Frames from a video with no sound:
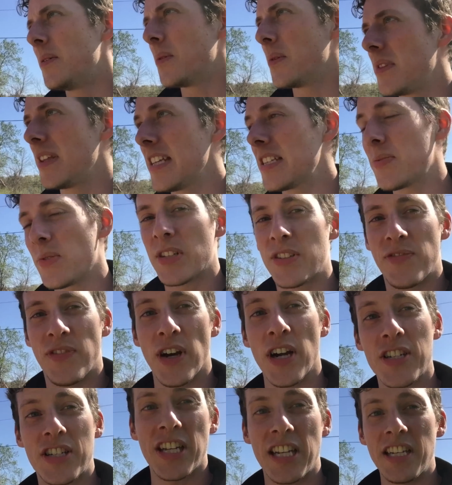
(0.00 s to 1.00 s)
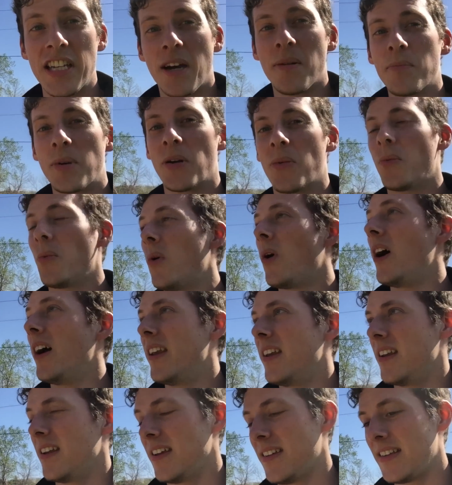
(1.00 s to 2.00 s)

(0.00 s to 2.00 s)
Well, this was version number 1.